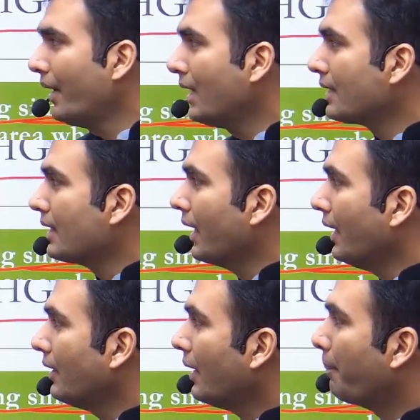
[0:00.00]
NABARD
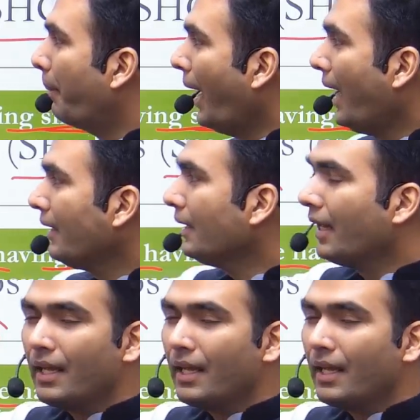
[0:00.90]
said that bank